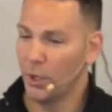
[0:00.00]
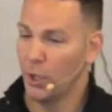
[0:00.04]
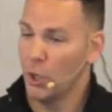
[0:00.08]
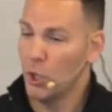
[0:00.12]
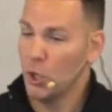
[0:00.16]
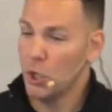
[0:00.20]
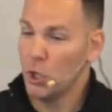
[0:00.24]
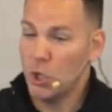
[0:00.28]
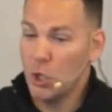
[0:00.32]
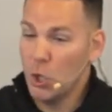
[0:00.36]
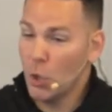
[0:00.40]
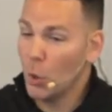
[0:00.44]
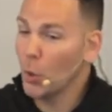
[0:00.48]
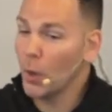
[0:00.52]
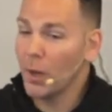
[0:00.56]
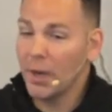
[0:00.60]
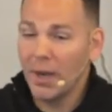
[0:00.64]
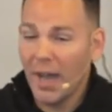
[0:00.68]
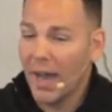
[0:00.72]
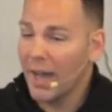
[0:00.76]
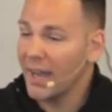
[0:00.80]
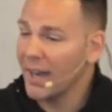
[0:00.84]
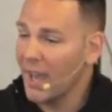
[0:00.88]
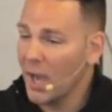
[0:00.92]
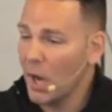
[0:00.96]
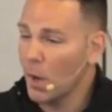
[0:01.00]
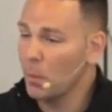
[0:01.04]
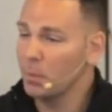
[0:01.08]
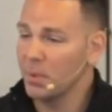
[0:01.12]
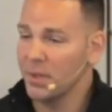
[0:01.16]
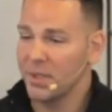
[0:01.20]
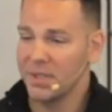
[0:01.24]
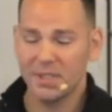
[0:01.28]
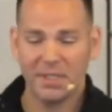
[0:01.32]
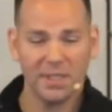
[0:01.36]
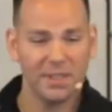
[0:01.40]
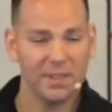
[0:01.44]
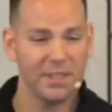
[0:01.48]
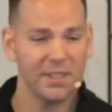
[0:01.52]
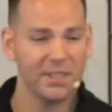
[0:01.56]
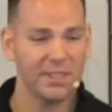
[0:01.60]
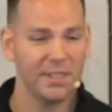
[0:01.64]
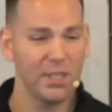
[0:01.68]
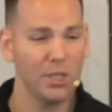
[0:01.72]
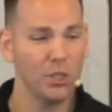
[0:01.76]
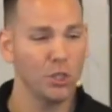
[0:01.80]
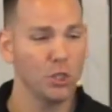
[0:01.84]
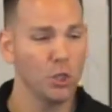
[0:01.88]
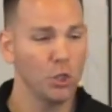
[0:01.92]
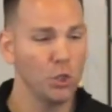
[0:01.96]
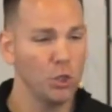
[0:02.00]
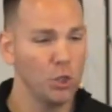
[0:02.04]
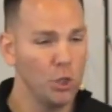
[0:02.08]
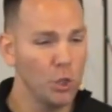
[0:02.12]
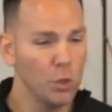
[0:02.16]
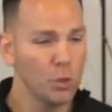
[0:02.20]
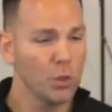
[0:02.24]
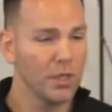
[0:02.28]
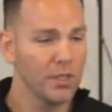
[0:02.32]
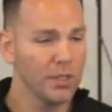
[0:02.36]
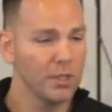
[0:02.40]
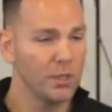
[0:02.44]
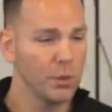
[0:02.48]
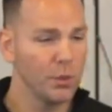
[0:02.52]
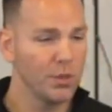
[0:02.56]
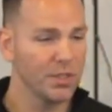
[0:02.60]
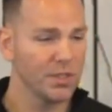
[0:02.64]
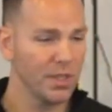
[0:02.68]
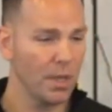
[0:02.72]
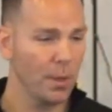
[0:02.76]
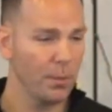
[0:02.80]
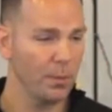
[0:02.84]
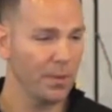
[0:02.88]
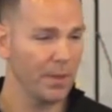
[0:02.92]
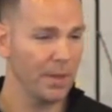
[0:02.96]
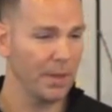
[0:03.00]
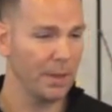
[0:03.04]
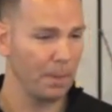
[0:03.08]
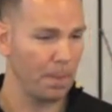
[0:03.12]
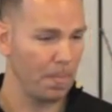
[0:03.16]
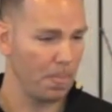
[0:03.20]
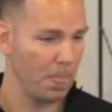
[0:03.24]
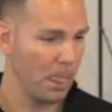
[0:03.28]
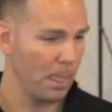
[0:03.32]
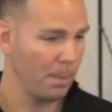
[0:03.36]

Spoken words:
you're not helpless in this issue. You can do something.